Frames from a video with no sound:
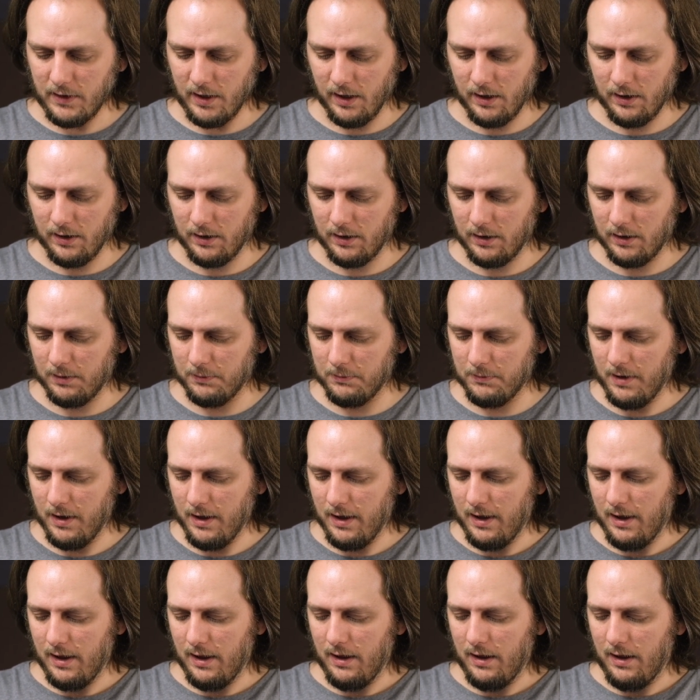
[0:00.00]
So
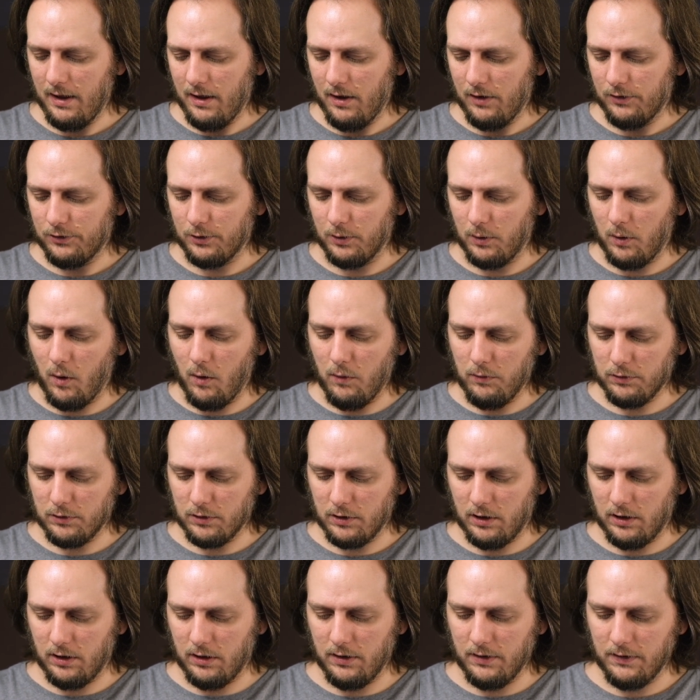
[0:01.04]

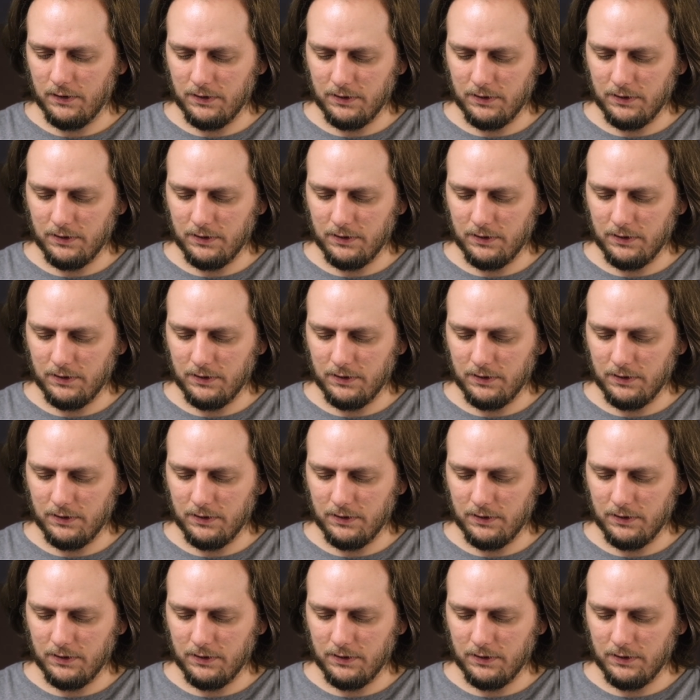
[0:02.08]
overall,